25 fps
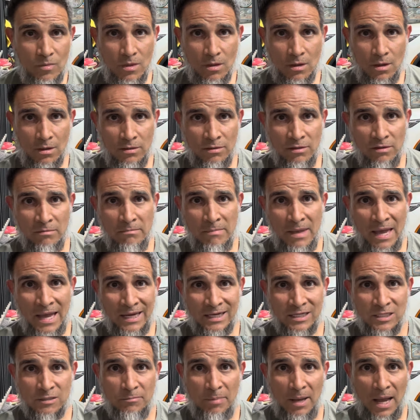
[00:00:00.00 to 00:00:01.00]
the
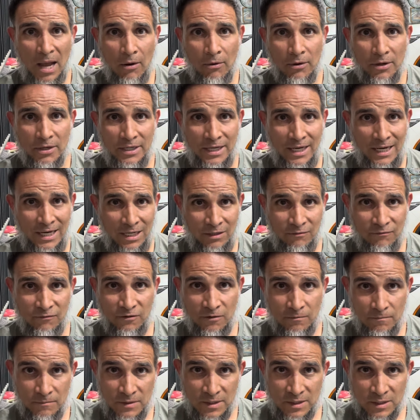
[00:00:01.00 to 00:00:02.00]
max power gain
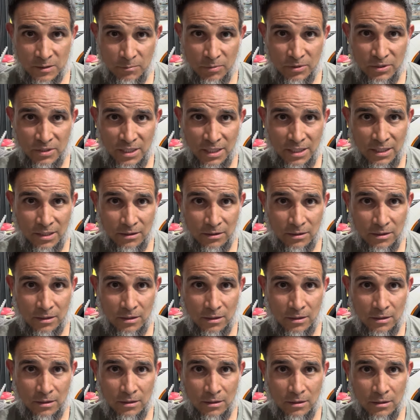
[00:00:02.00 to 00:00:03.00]
from this
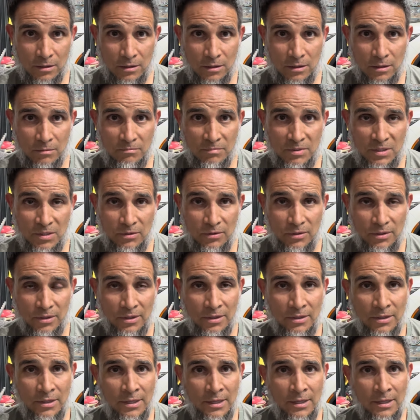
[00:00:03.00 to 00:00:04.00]
particular
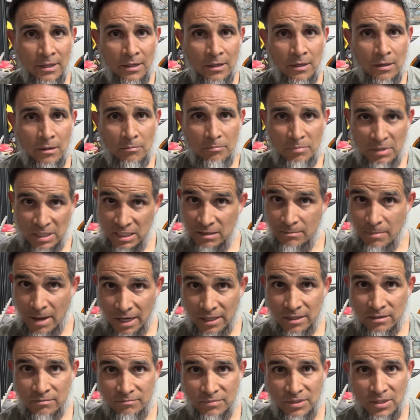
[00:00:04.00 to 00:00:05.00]
computer,
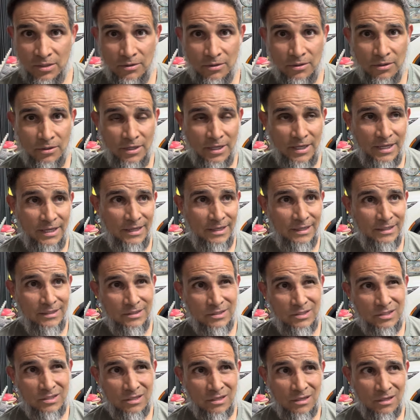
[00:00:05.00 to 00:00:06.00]
piggyback computer,
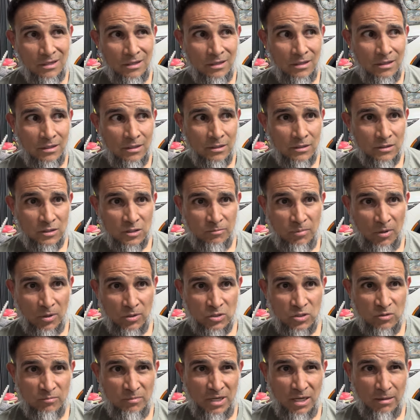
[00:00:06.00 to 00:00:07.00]
is
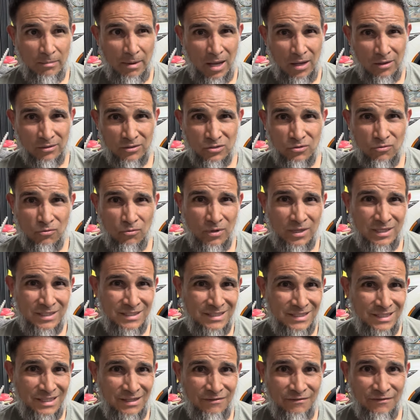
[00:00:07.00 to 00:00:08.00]
supposed to be about
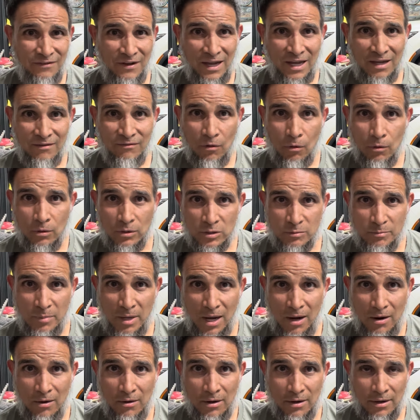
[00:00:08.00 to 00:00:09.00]
25
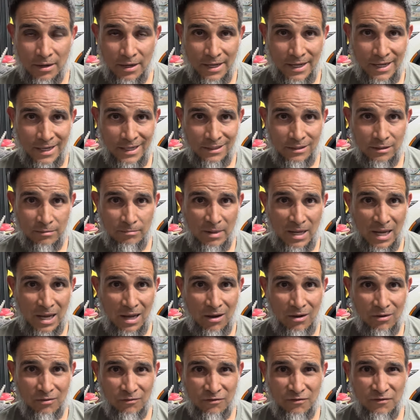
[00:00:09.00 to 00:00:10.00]
horsepower and
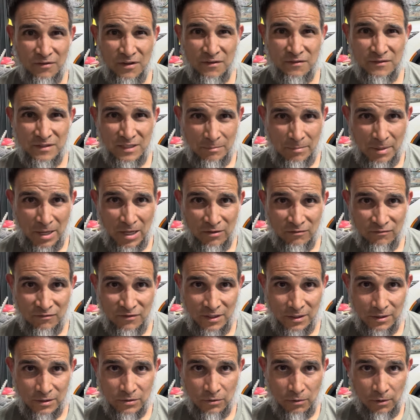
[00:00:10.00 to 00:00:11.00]
about 50
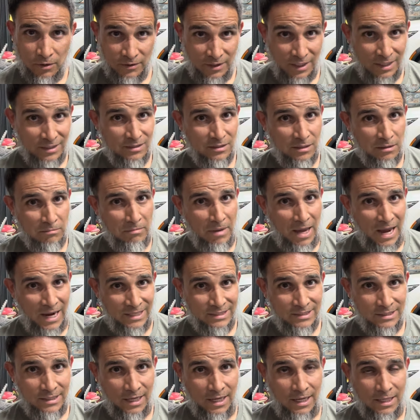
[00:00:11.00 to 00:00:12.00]
pound-feet of torque. That's the
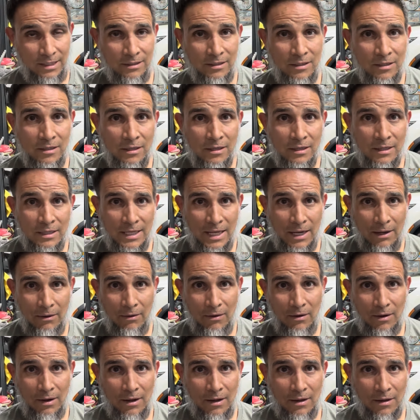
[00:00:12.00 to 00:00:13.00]
max gain.
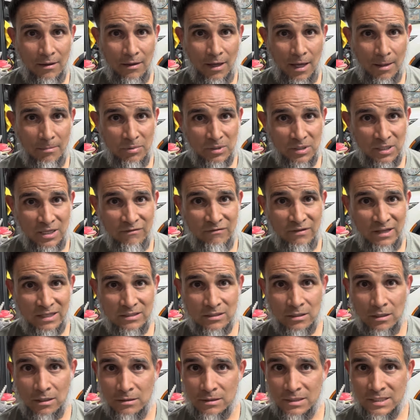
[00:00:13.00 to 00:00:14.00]
Now, I believe
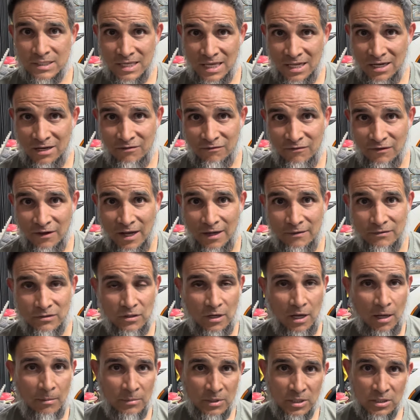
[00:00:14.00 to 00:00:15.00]
that's on setting 5. So
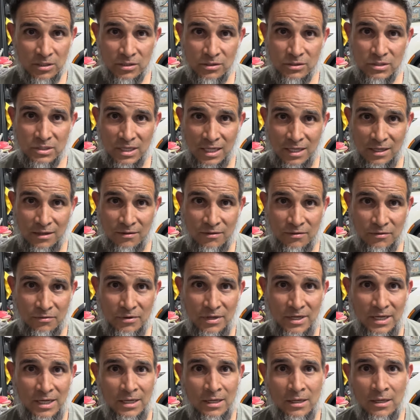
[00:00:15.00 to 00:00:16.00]
I'm gonna do setting
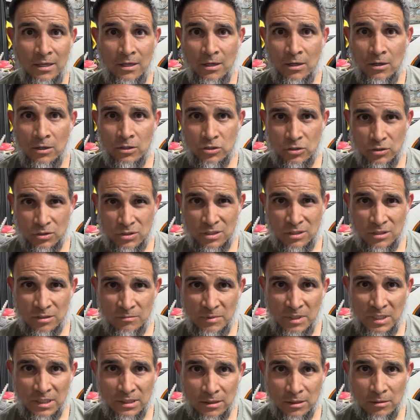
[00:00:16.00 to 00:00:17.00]
3. So it's gonna
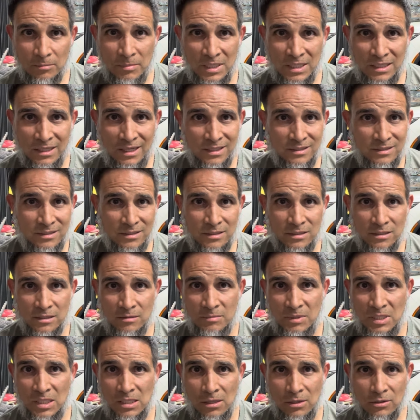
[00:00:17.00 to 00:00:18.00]
be a little bit less. It's gonna
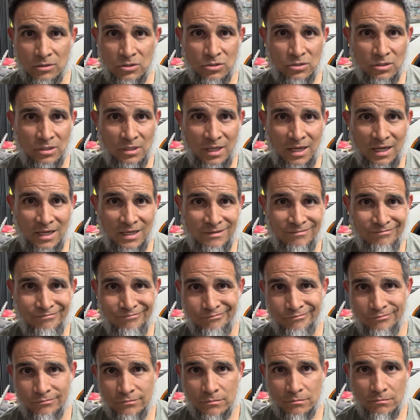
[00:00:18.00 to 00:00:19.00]
be closer to like
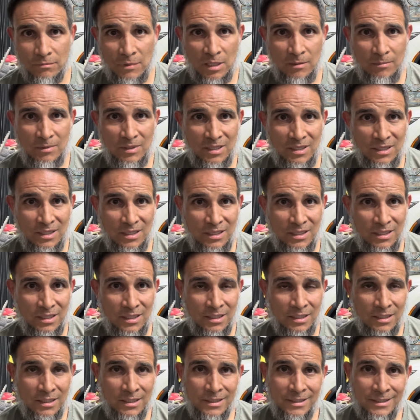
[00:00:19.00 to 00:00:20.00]

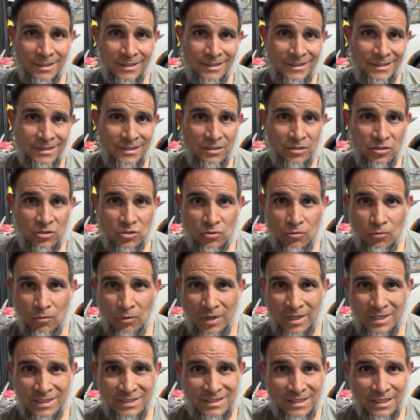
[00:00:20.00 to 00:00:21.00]
maybe
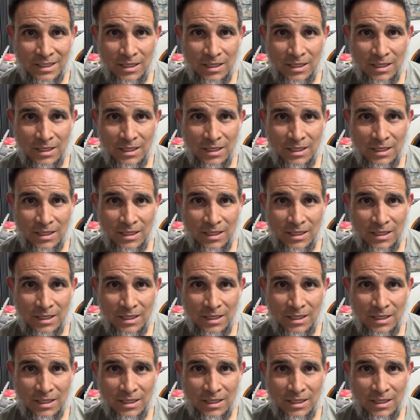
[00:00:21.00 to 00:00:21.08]
20